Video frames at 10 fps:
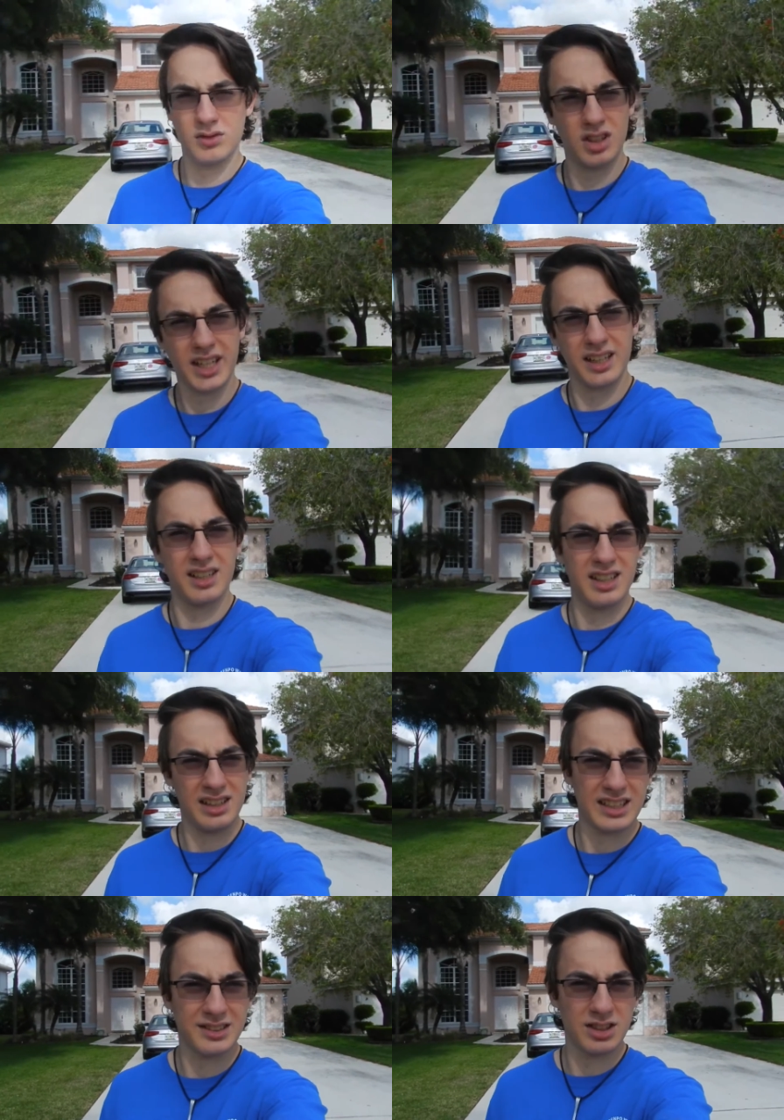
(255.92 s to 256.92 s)
Okay,
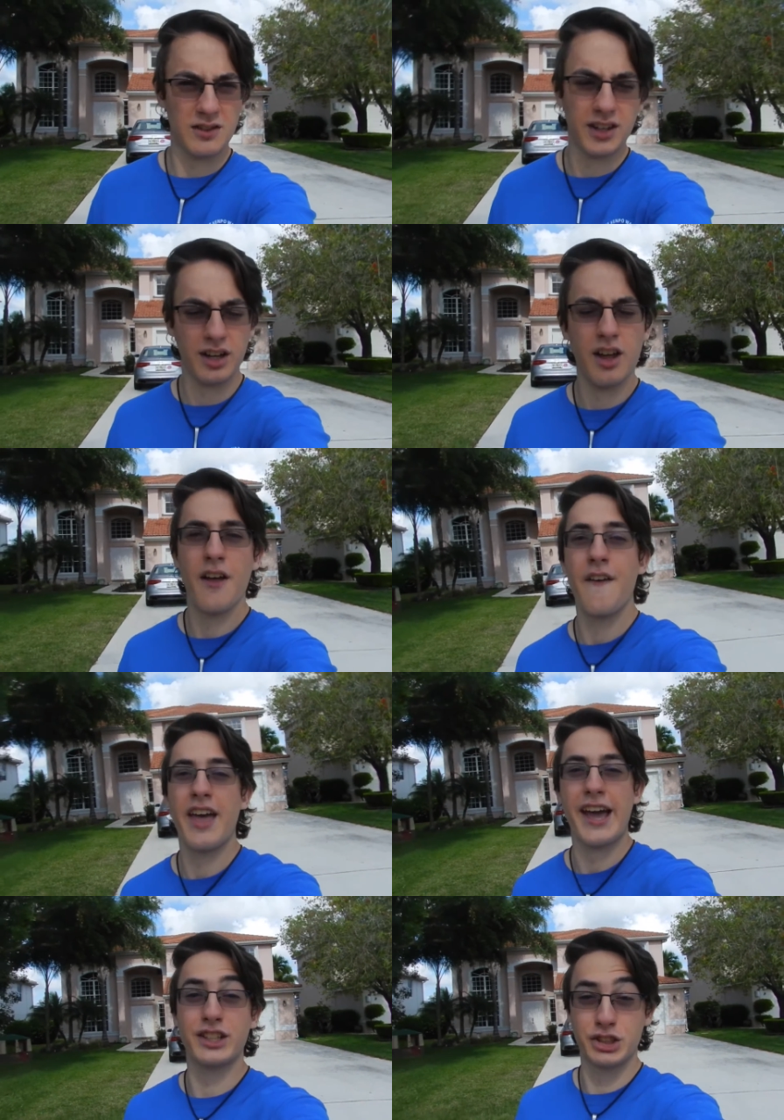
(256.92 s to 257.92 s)
lesson's over.
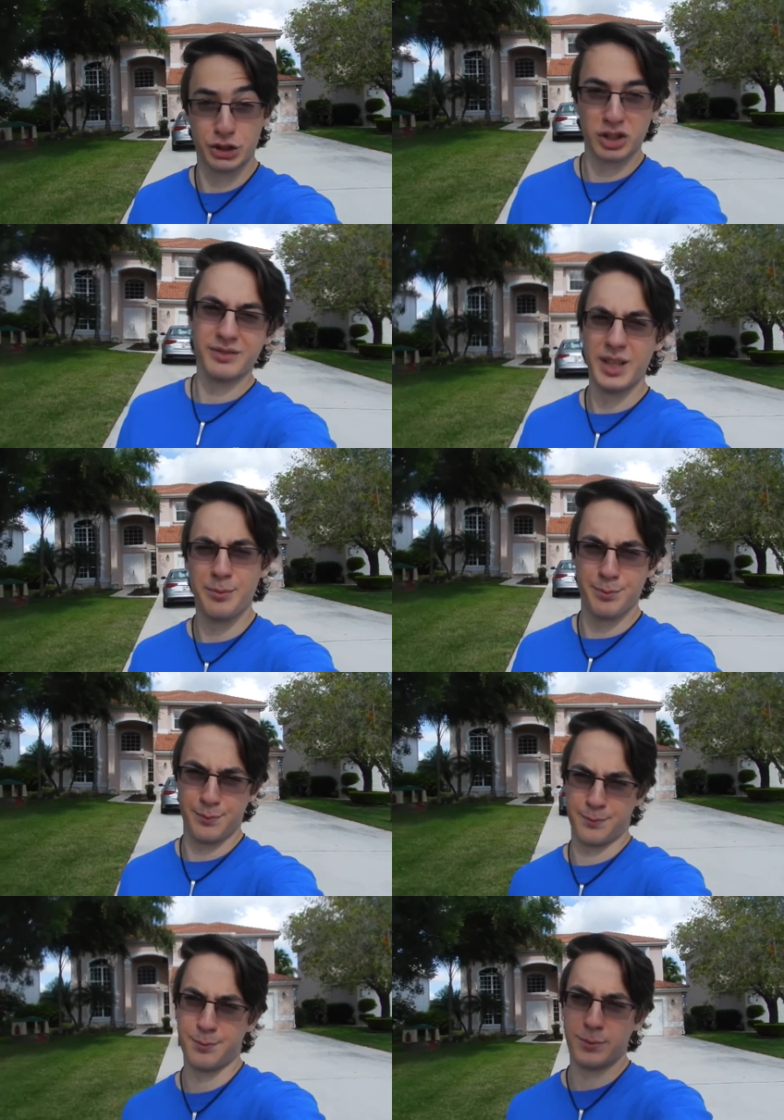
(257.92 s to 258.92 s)
Extremely
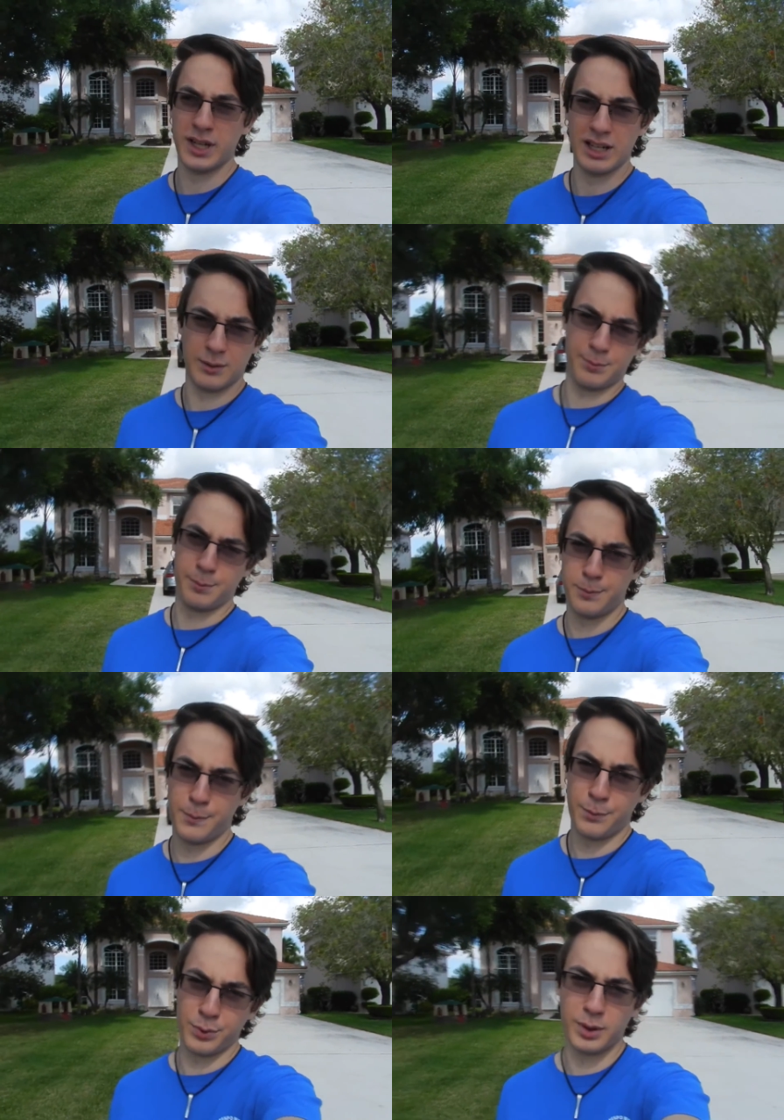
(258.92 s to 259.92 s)
uh,
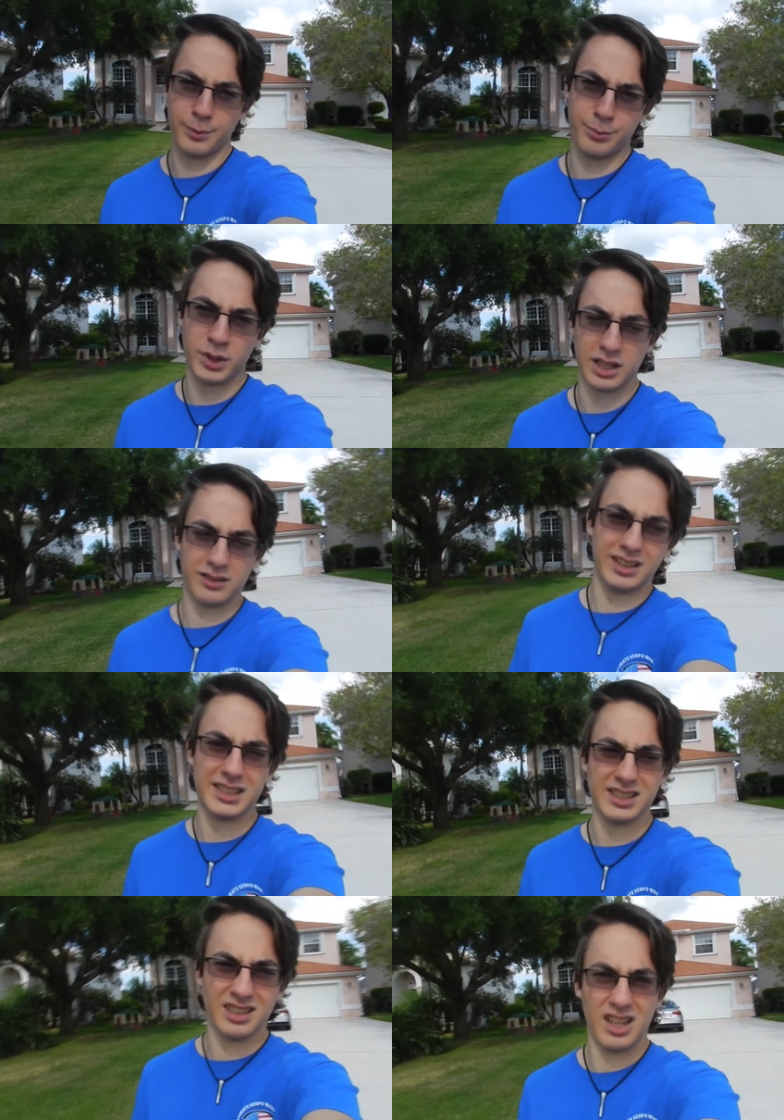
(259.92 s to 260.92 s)
productive
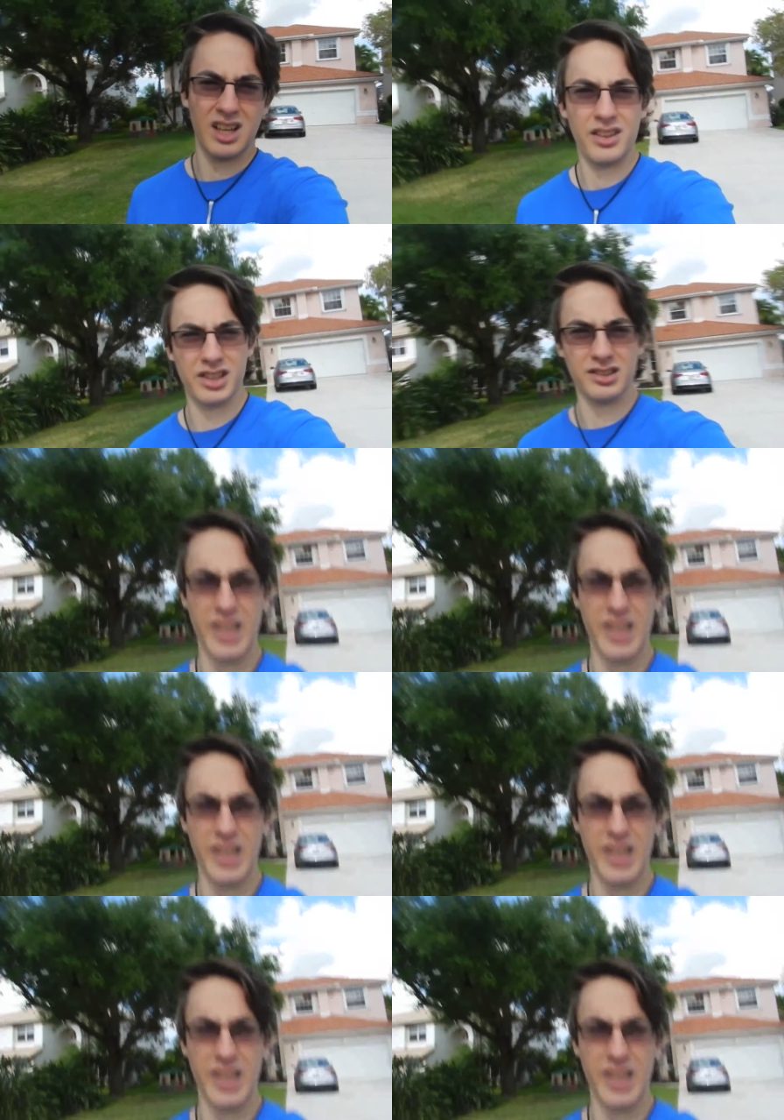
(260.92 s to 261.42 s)
lesson. There's